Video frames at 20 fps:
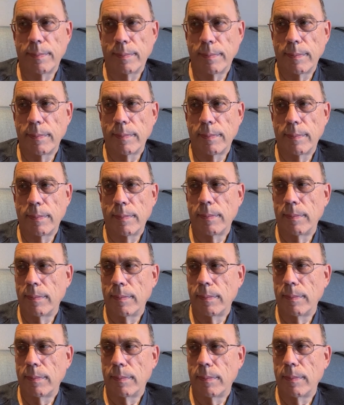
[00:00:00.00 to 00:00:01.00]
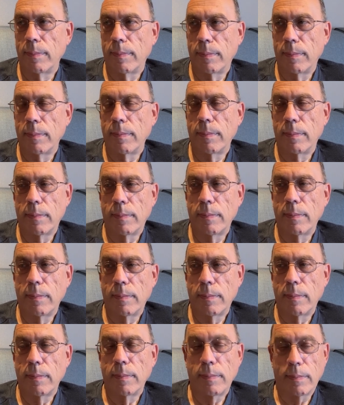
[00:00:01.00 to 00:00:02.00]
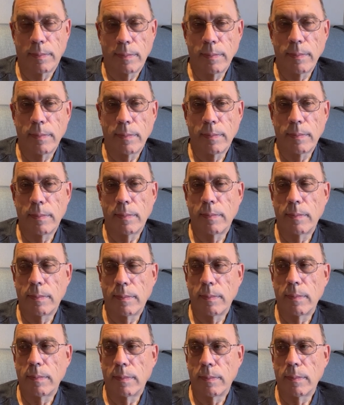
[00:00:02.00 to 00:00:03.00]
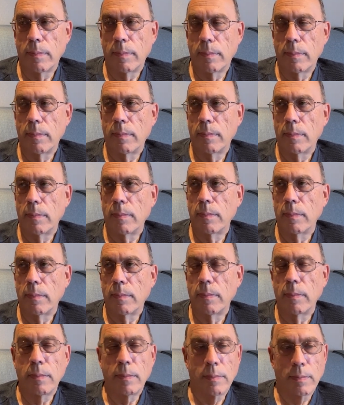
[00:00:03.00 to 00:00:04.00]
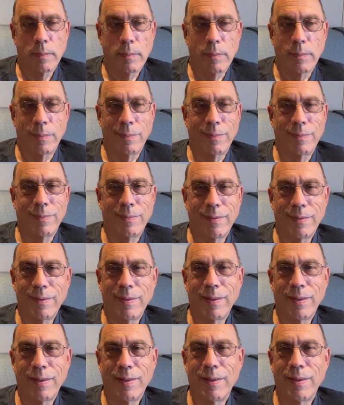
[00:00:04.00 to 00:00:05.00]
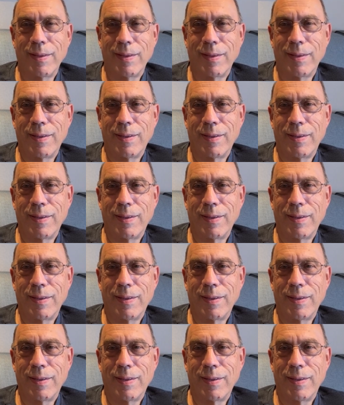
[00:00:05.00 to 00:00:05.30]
The person shown says nothing.